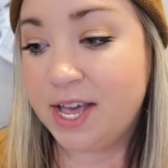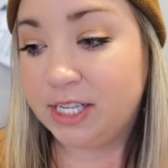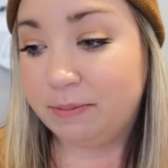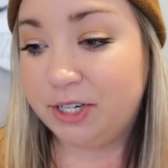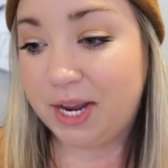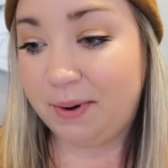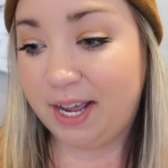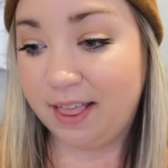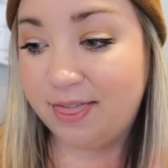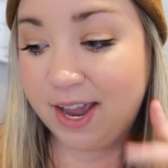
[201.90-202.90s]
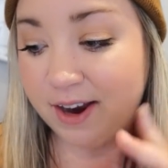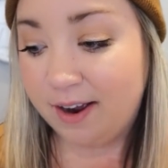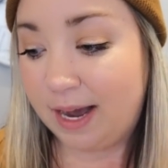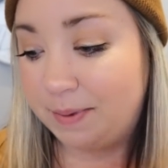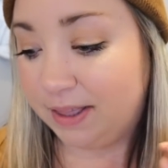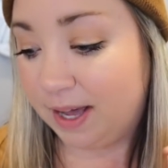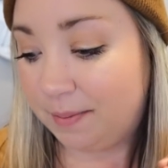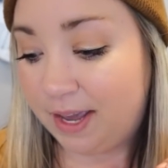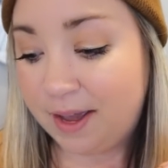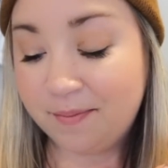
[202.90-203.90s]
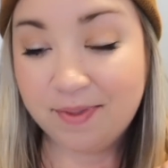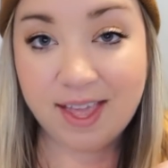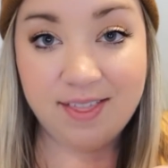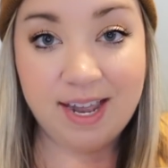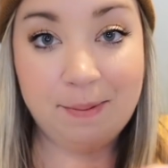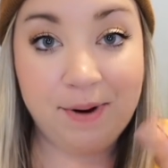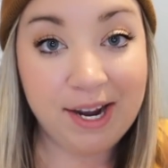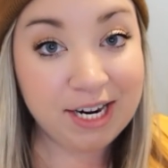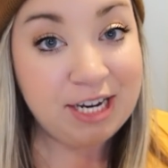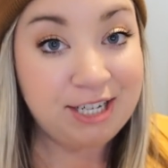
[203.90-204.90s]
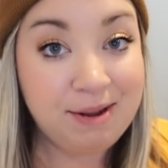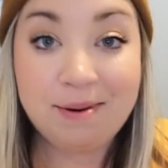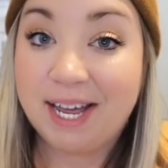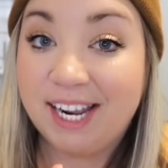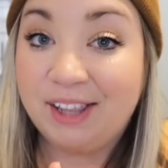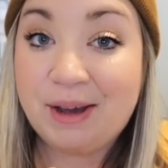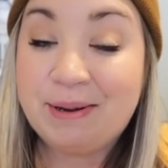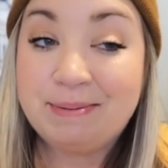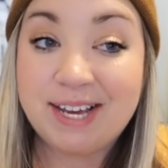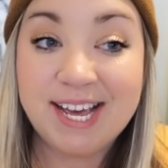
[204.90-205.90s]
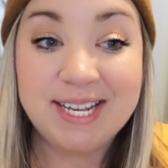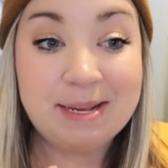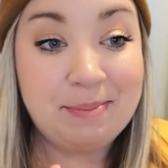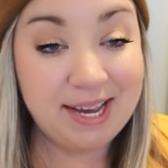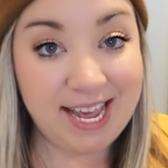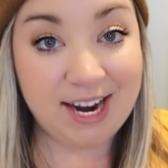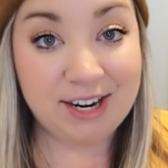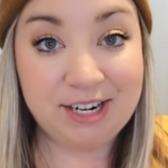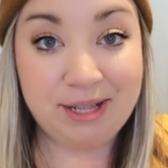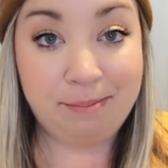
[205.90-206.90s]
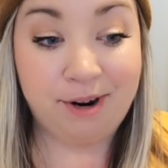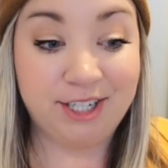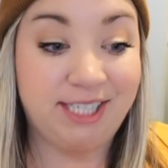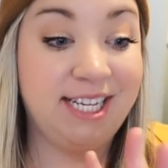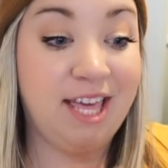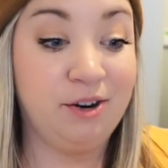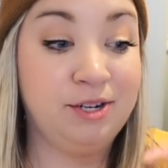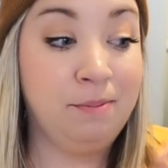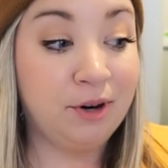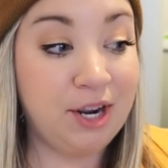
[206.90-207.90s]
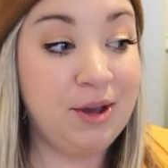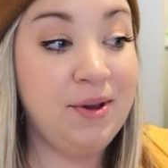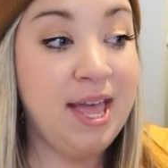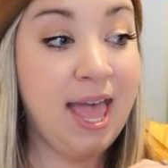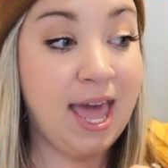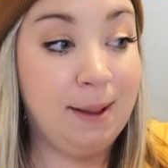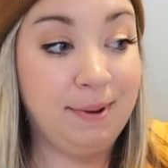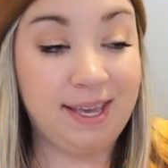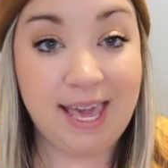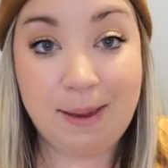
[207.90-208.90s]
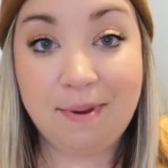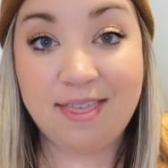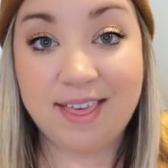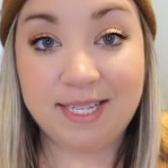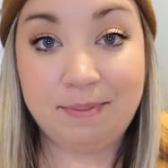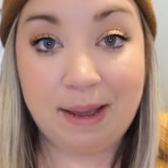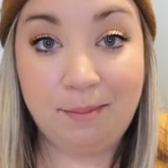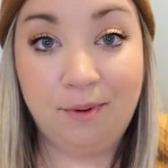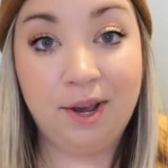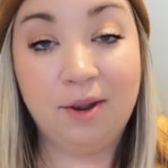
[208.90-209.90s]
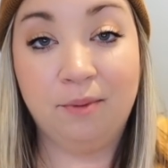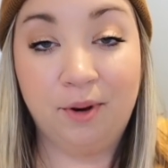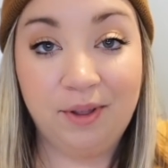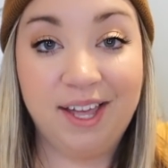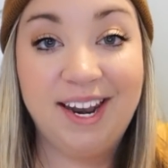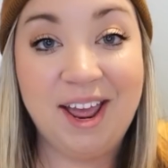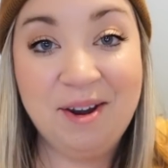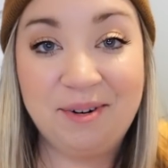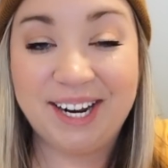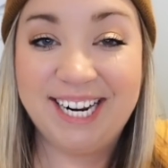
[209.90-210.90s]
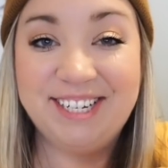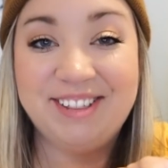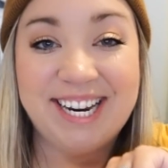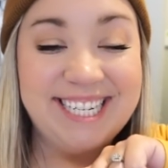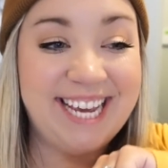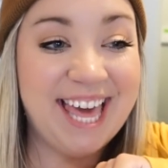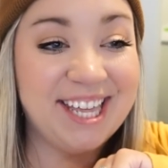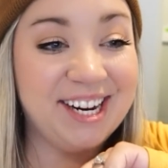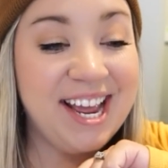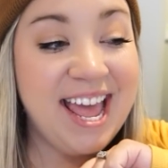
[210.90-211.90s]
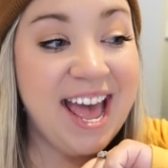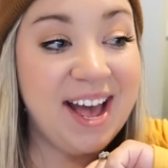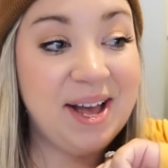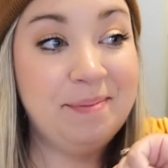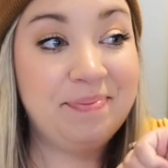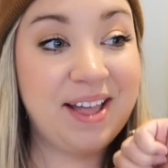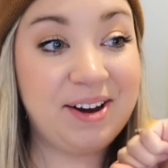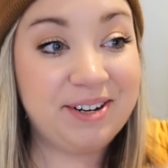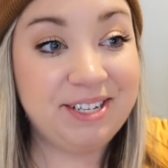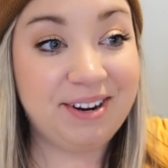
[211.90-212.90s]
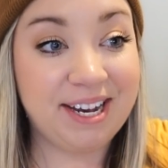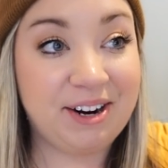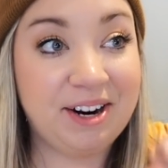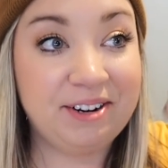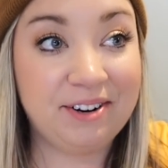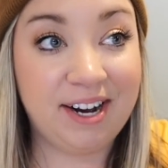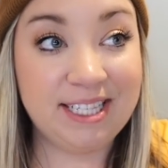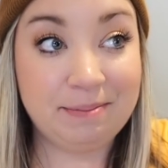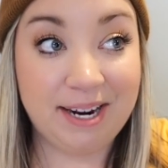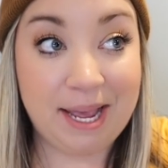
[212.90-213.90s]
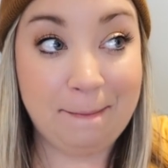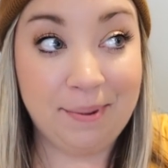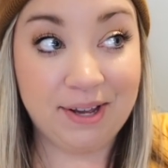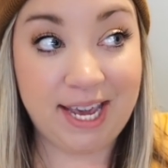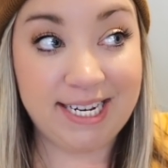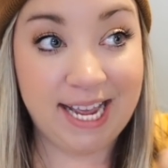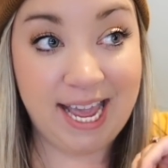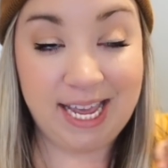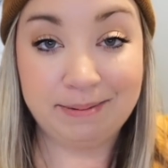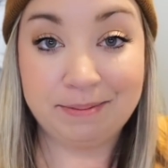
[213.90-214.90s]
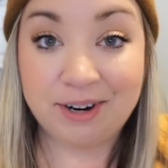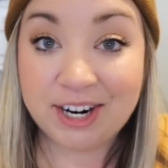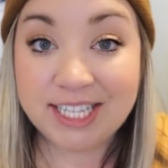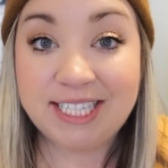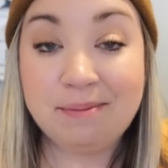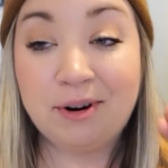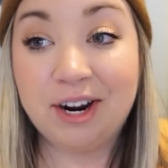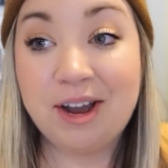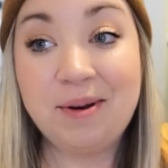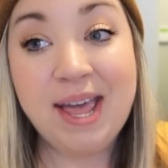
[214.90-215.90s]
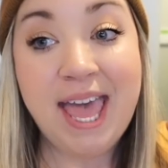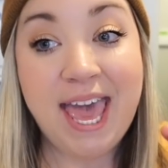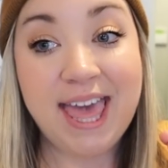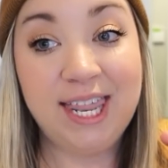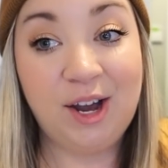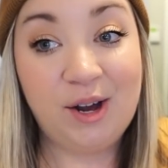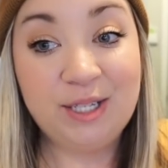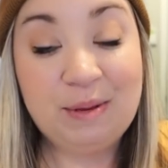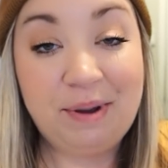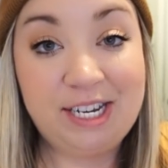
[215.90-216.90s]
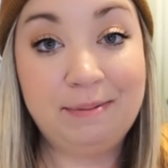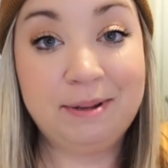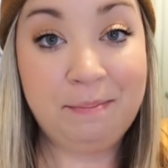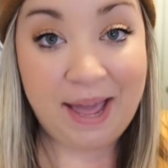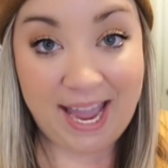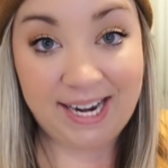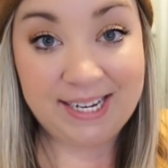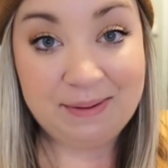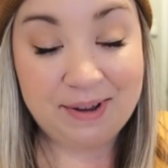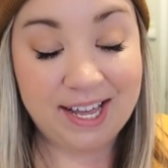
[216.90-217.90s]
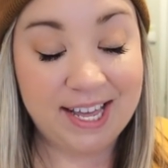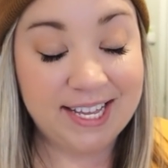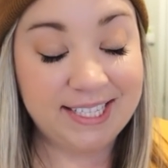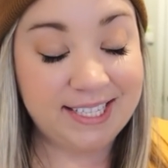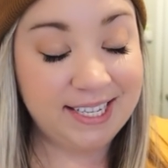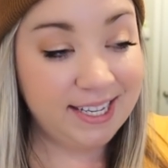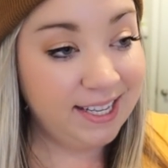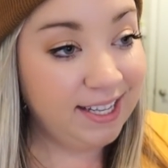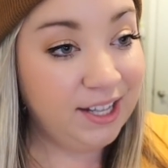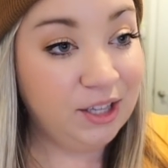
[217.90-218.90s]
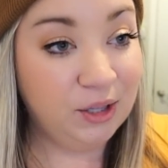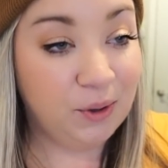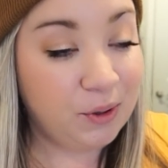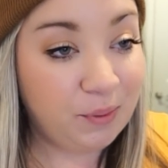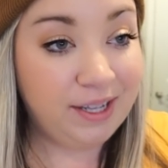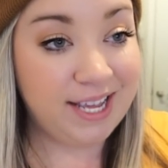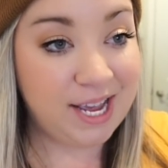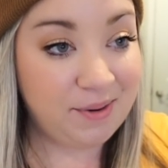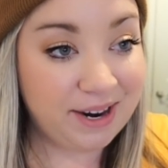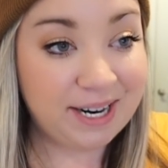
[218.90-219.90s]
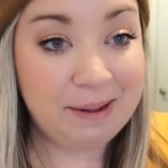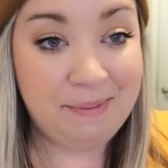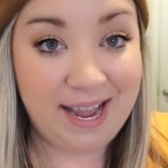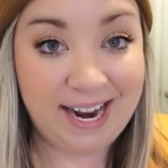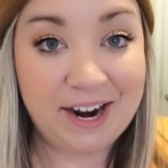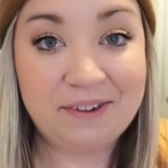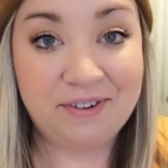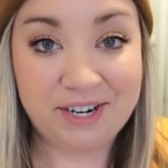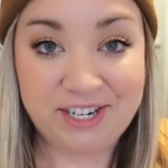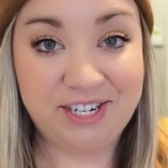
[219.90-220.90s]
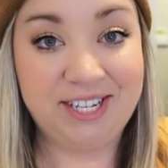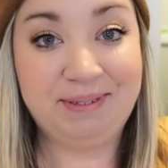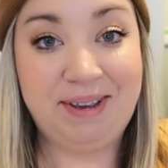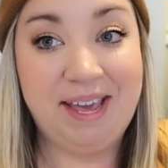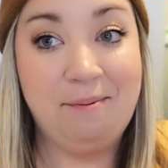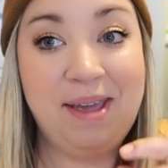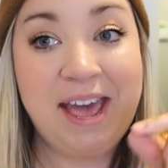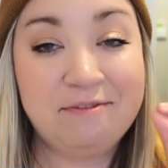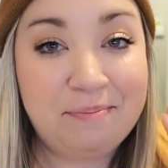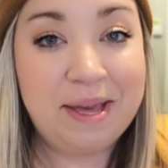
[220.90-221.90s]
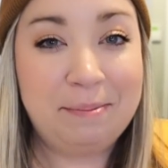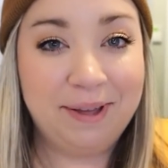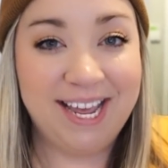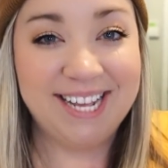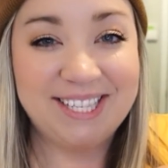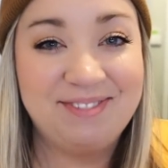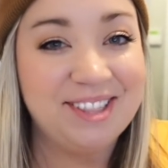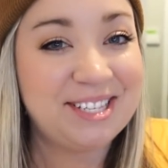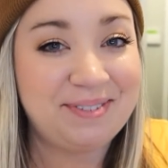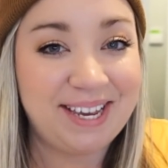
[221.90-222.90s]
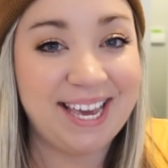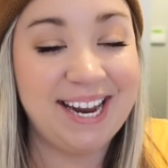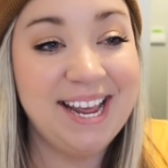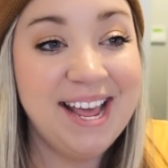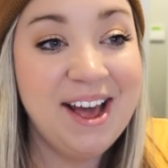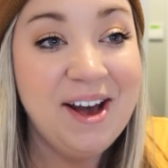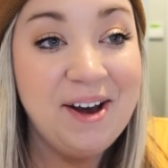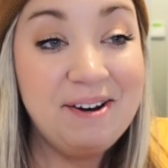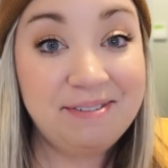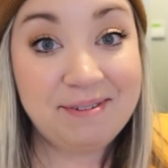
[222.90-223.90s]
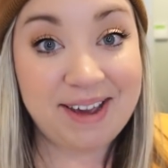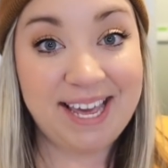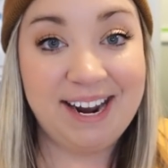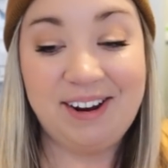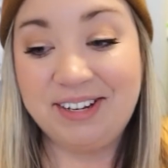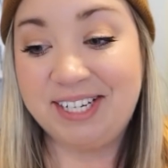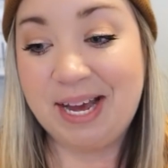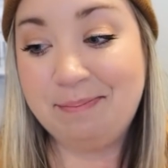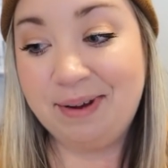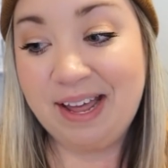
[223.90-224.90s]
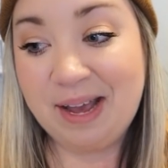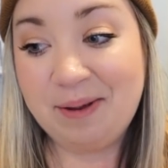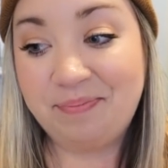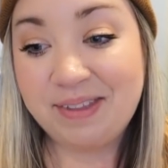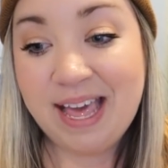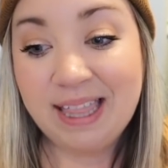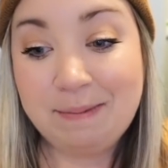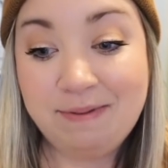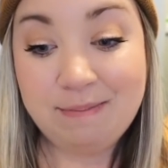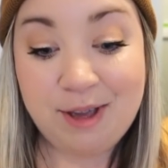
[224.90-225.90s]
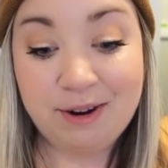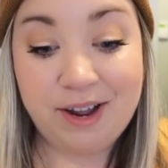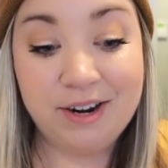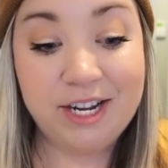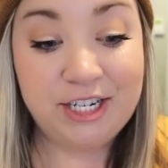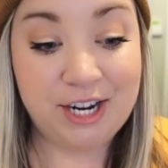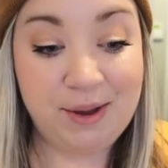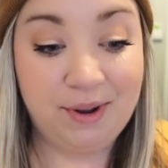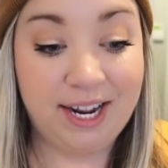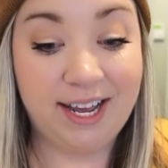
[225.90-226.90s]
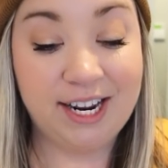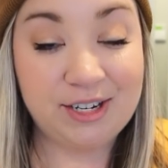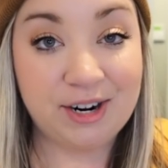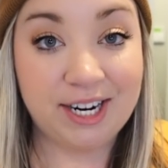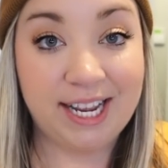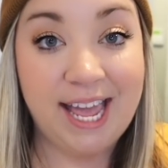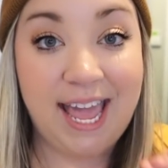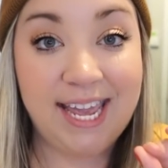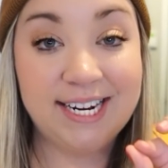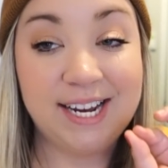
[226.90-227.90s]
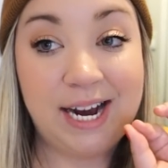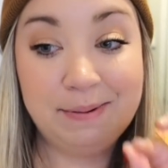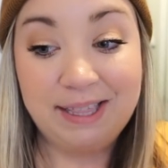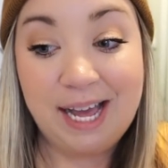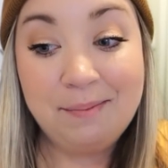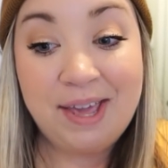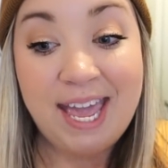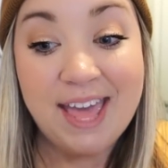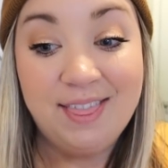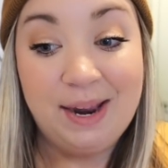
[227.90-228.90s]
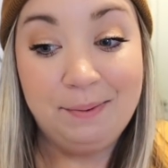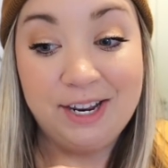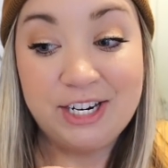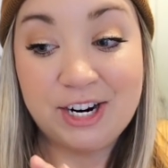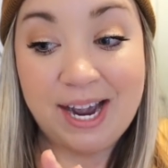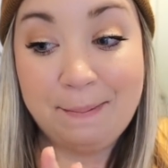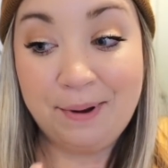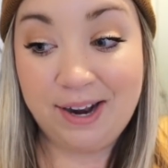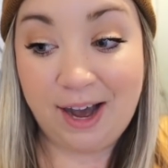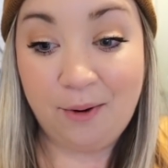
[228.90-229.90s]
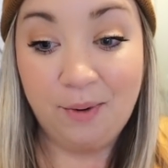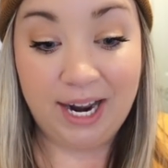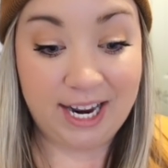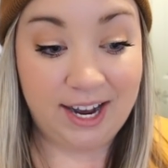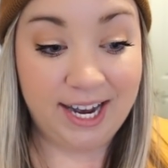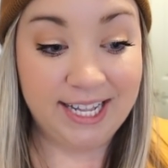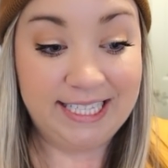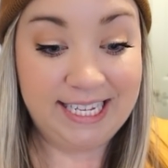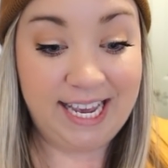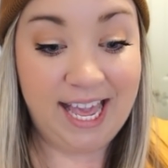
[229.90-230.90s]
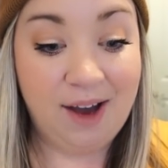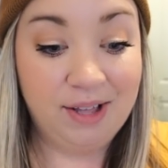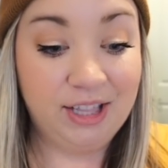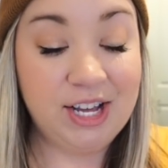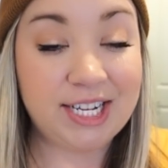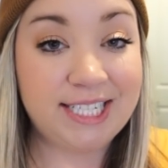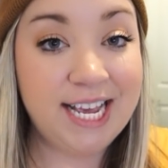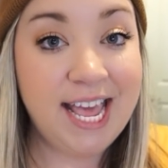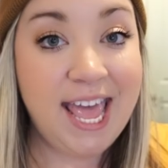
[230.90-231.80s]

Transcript: So I'm gonna show you what I got there at Hobby Lobby, and then I'm not gonna show you what I got at Lowe's because Bunky and I are gonna do that project together tomorrow, and I'm gonna keep this bad boy rolling, and we're gonna do that together. Um, I also got curtain rods. I'm gonna get Bunky to hang up some curtains tomorrow. And then I also picked up some paint because Lord willing, we are gonna paint our furniture this weekend. We have big plans for this weekend. Hopefully we can get it all done, but um, let me flip you around and show you what I got at Target and Hobby Lobby, and then I'm gonna try and put out what I got and see how it looks.